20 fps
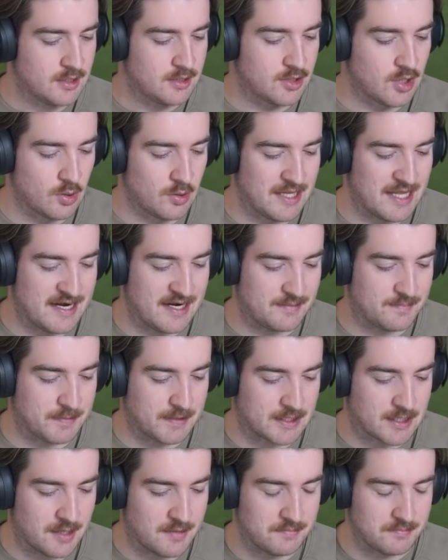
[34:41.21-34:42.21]
Don't let it
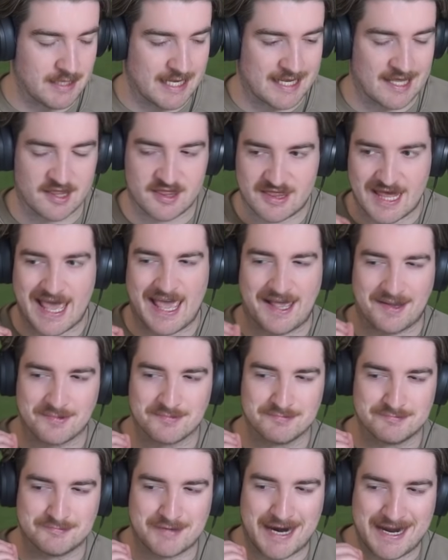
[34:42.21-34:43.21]
become like a thing,
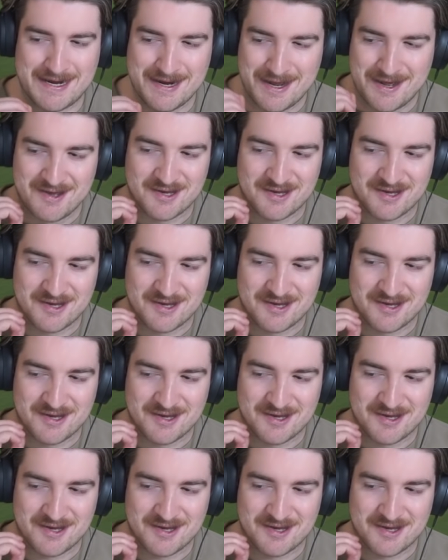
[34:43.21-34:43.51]
right?